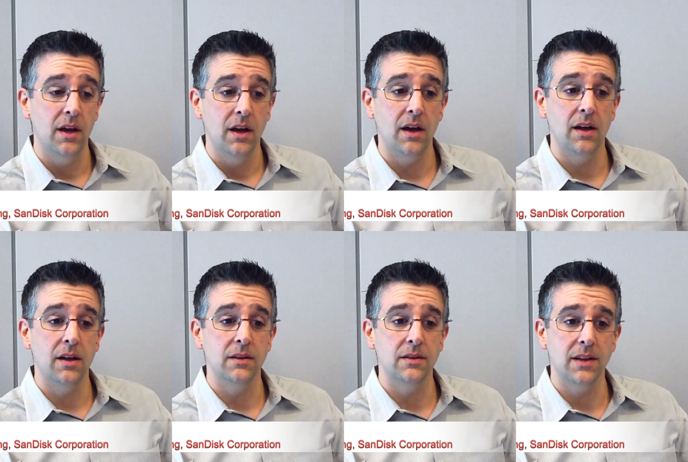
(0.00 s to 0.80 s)

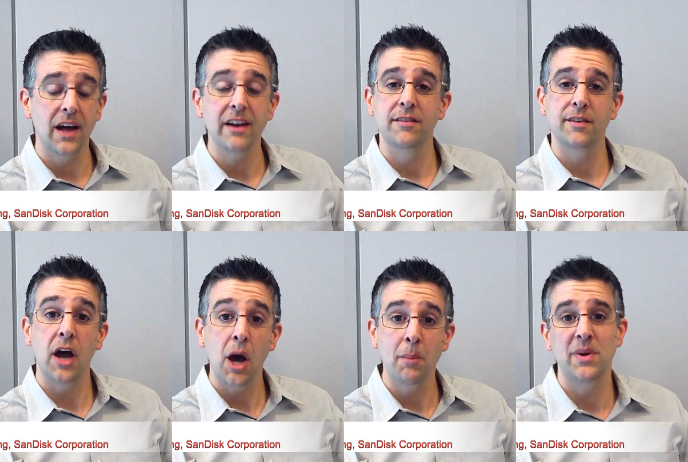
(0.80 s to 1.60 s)
Uh, a lot of
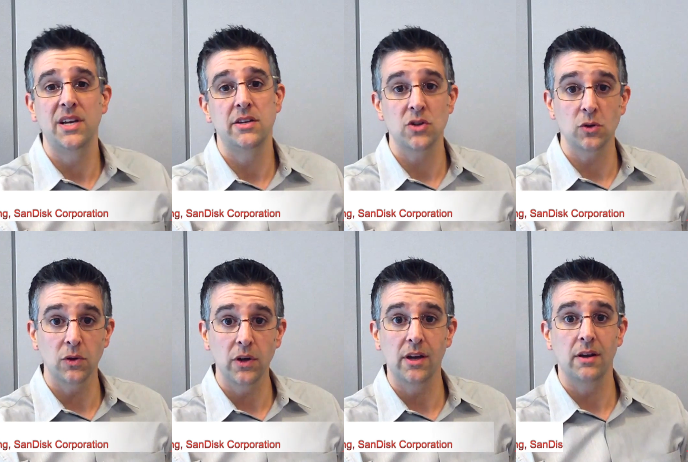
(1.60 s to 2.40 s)
companies are
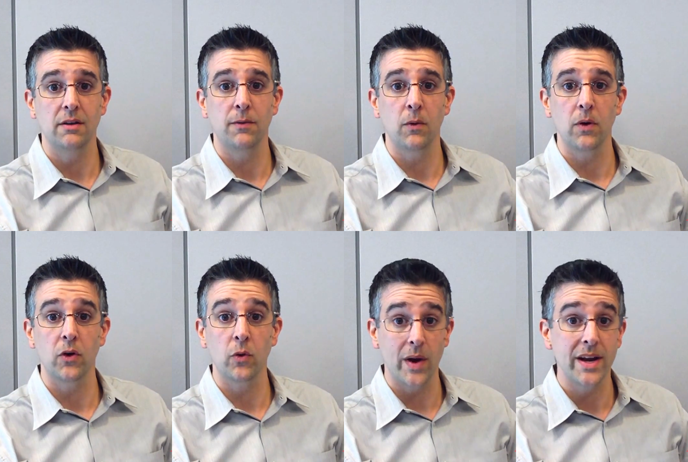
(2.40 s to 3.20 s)
looking for
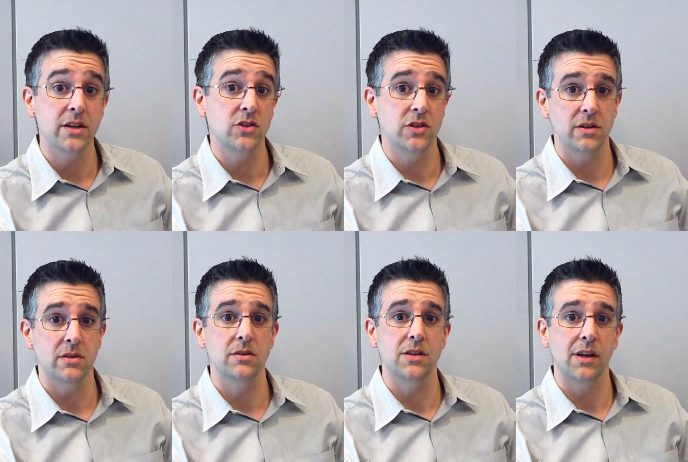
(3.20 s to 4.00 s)
great
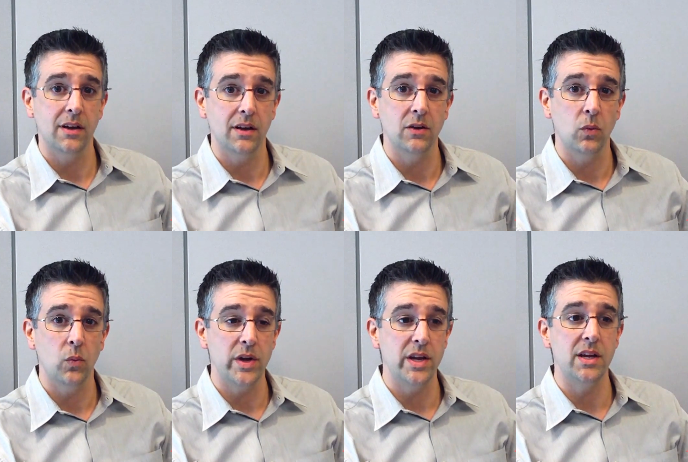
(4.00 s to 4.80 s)
engineers, and
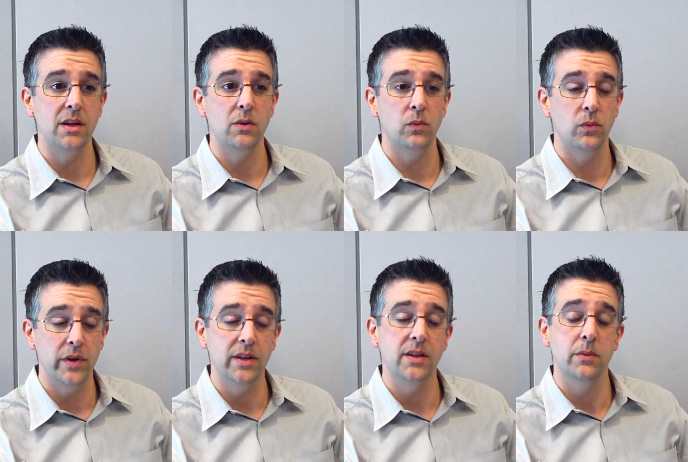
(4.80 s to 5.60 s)
we
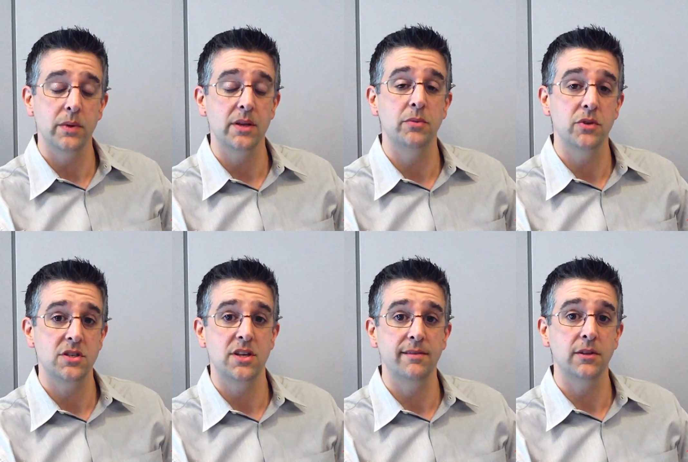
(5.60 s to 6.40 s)
really, really
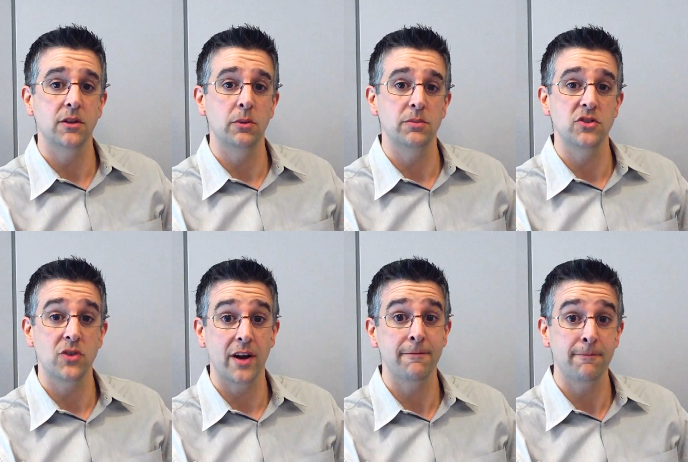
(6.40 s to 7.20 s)
push the envelope to
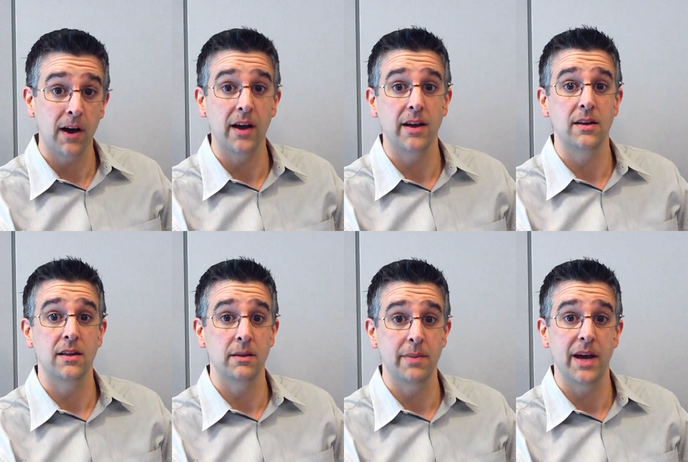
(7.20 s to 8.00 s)
try to find
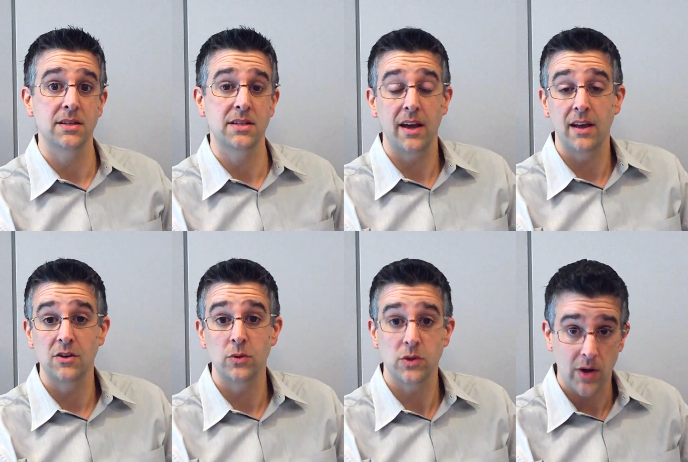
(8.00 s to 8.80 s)
the best
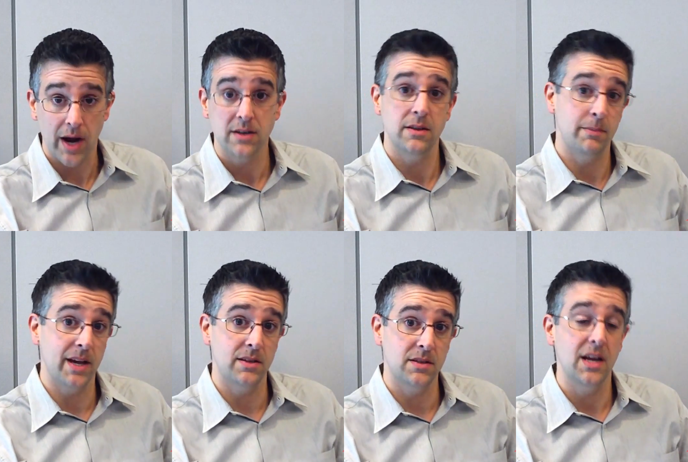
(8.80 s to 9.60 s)
and to attract the
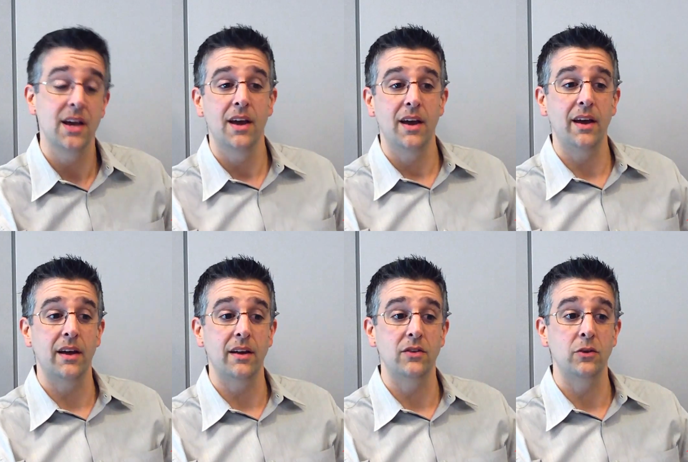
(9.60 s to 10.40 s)
best
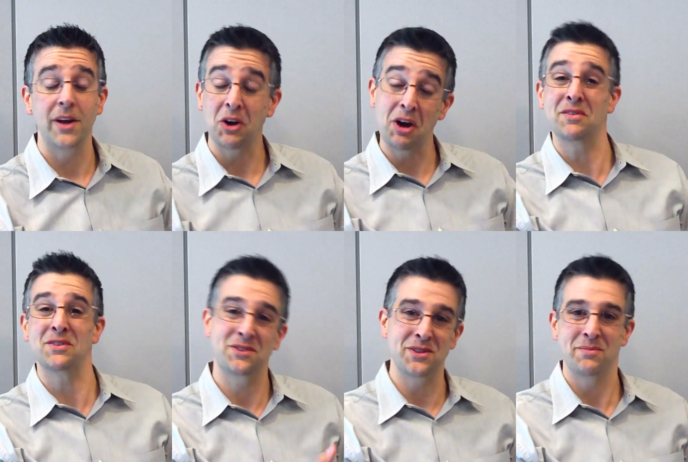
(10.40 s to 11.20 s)
and to make
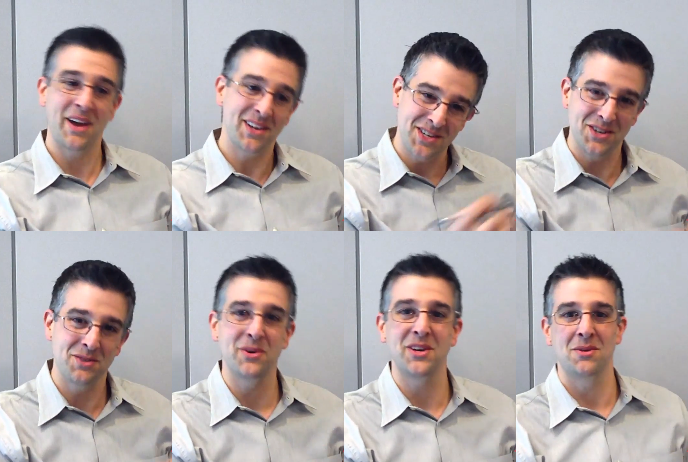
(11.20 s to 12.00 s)
offers to the best and
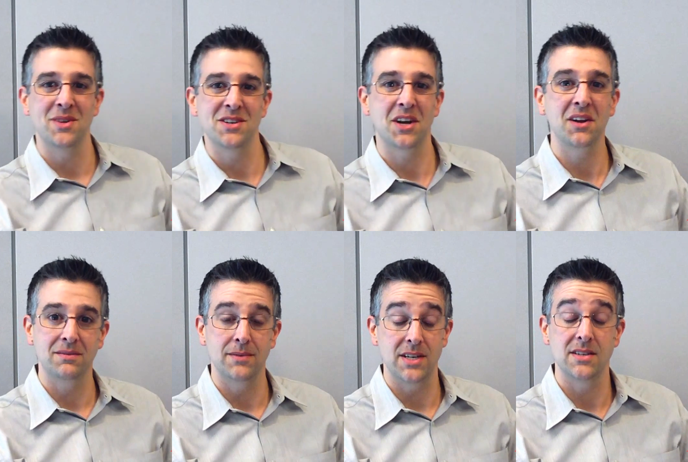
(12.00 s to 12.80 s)
to bring mm-hmm. them into, into